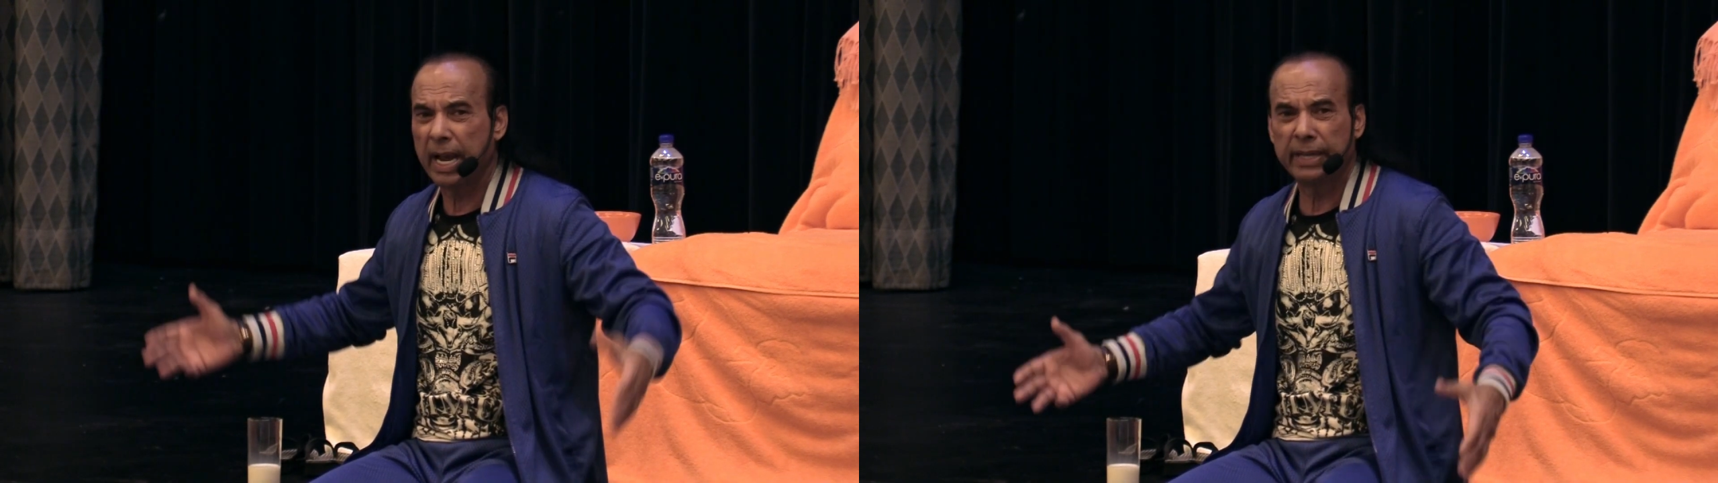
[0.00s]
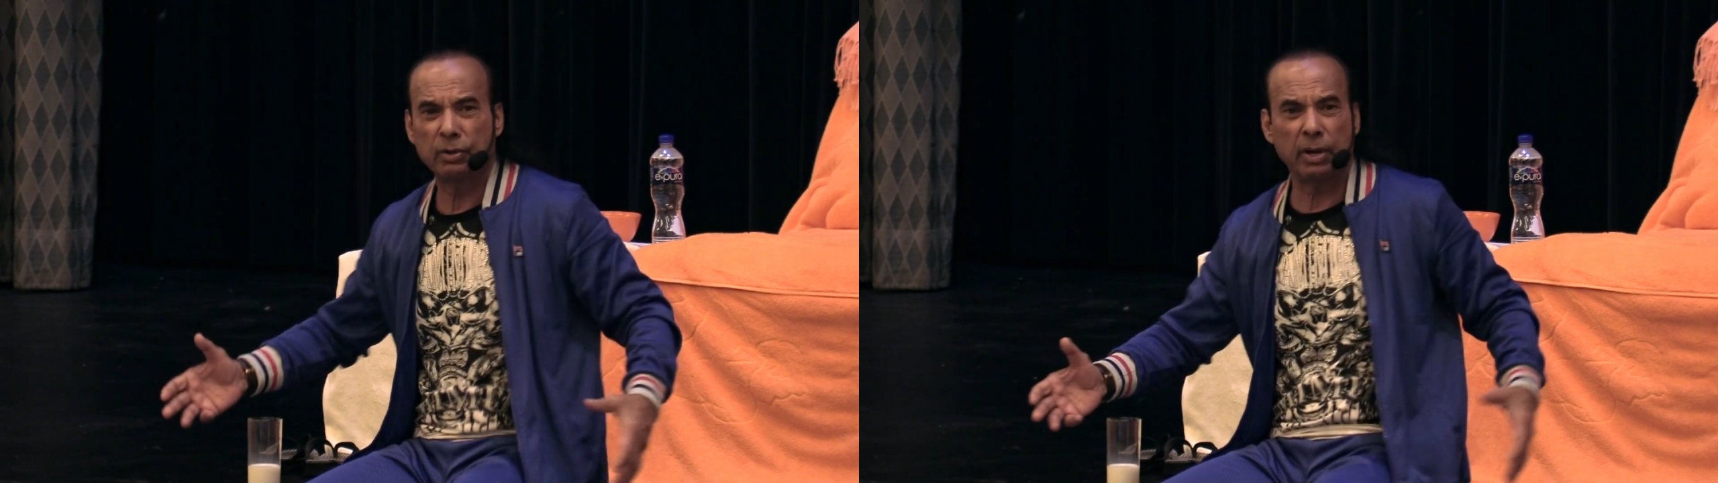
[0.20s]

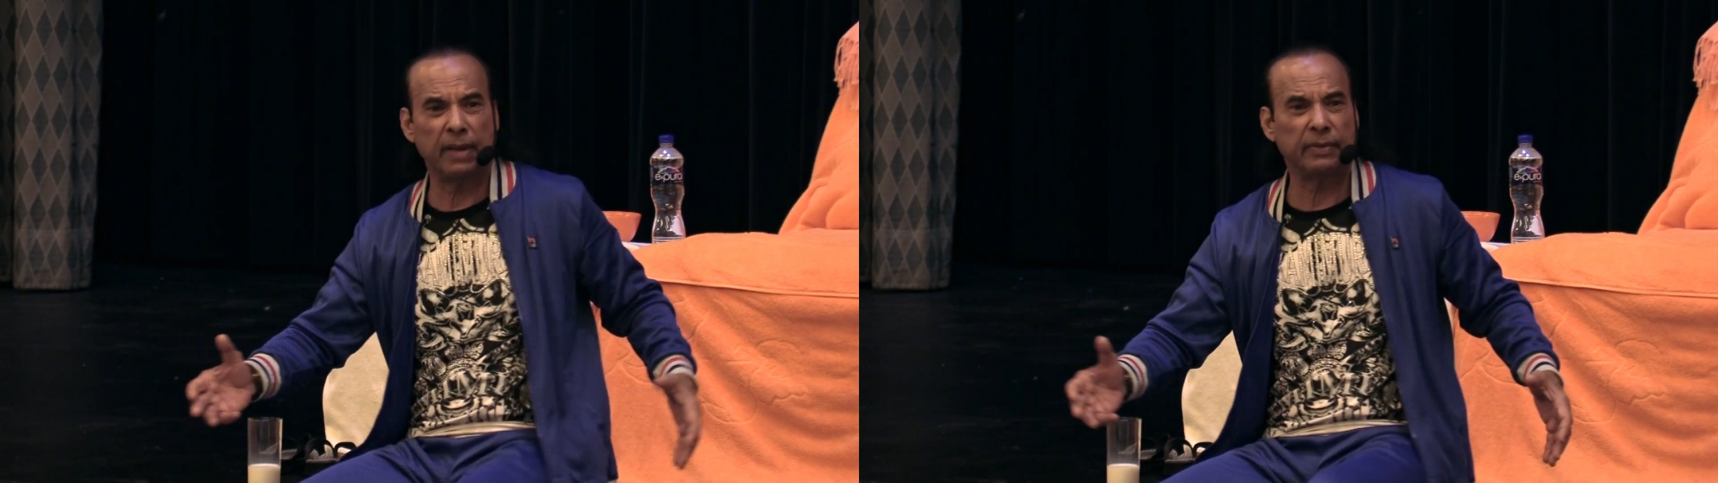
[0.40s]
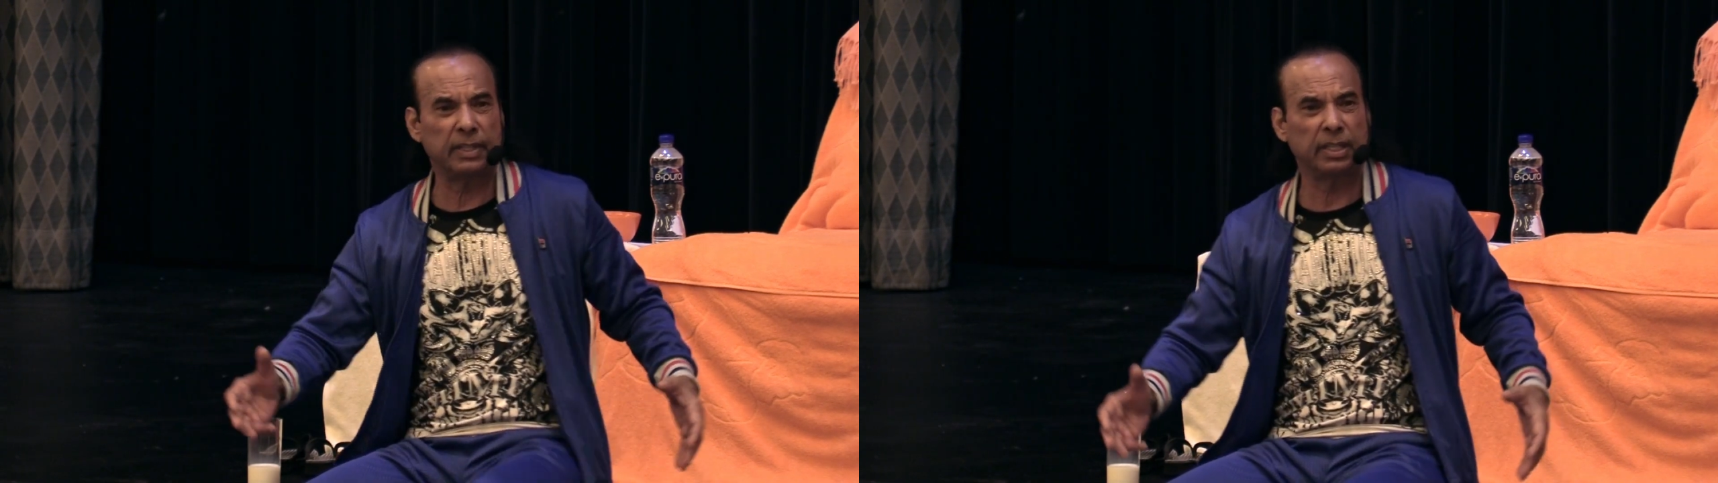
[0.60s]
I know
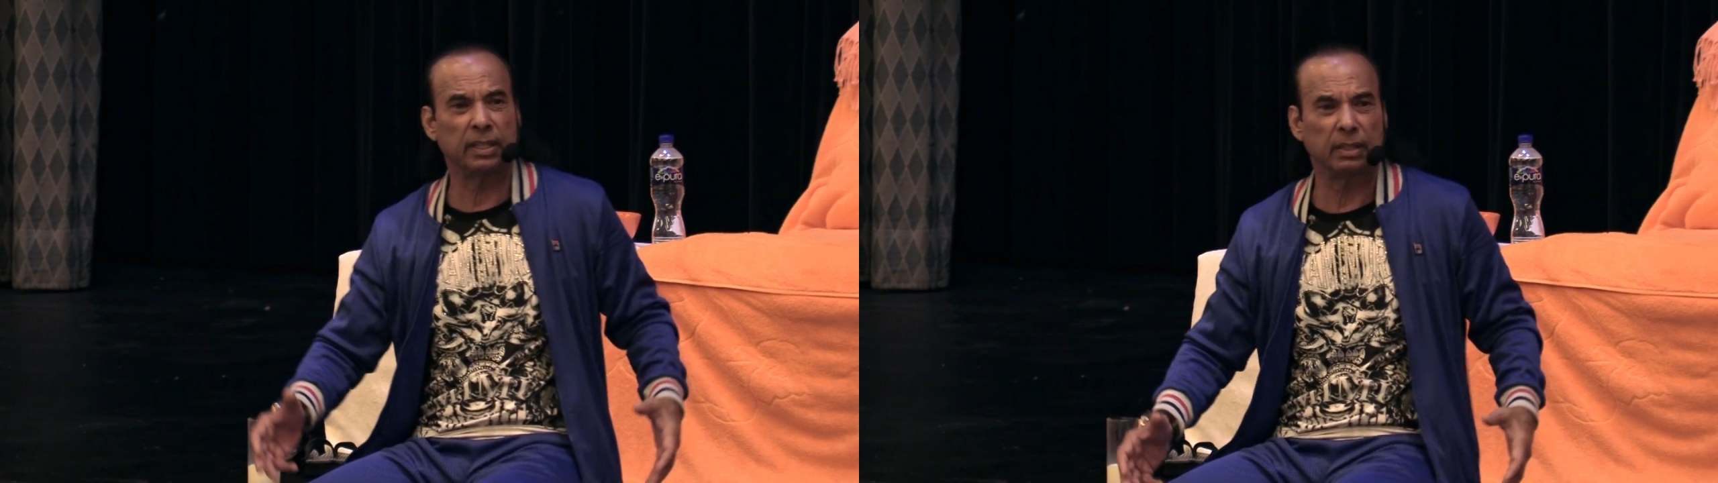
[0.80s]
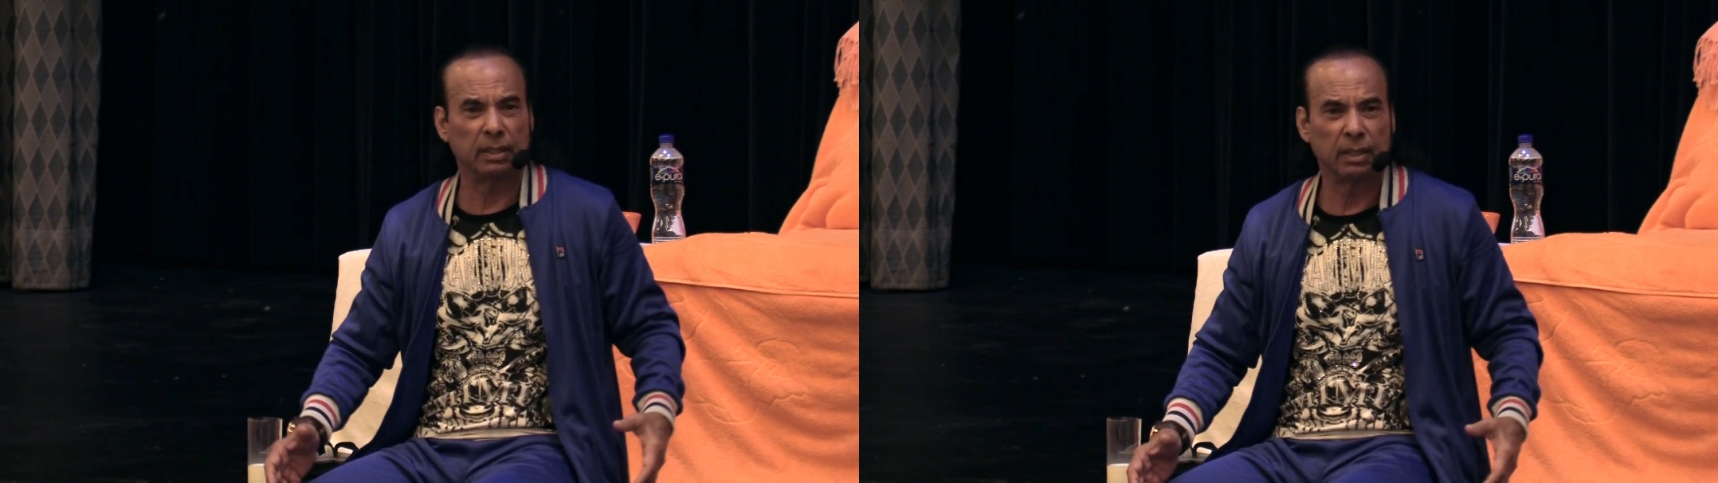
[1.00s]

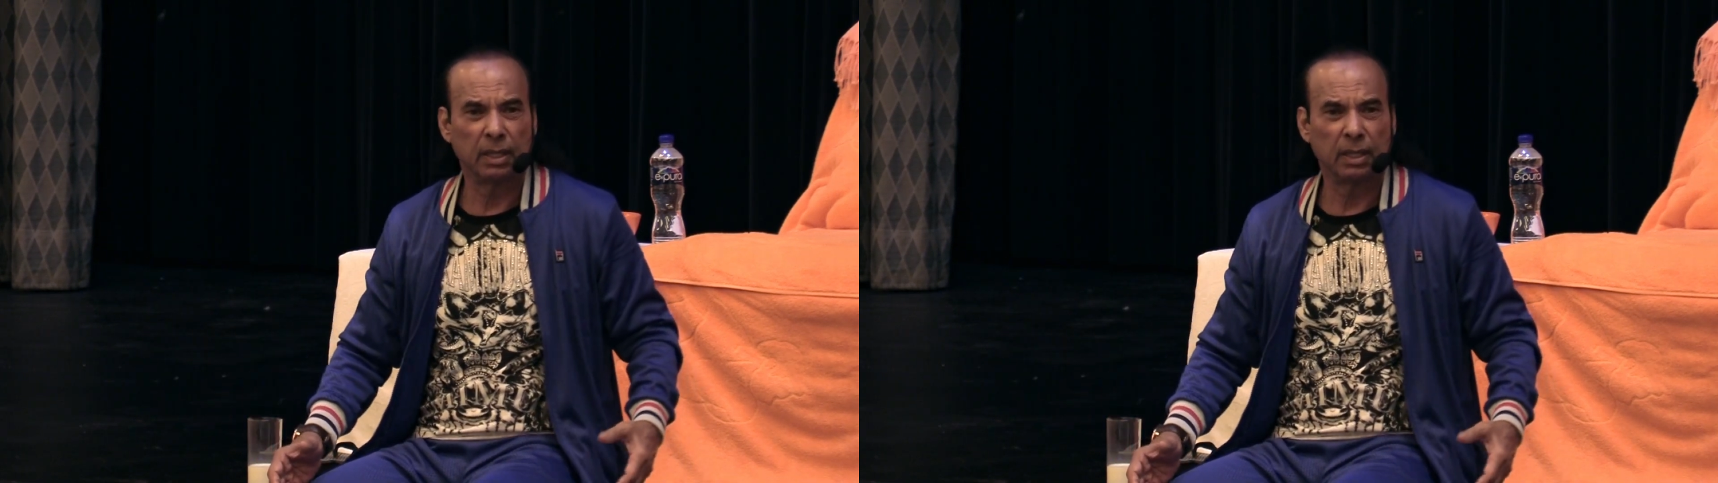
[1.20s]
everything.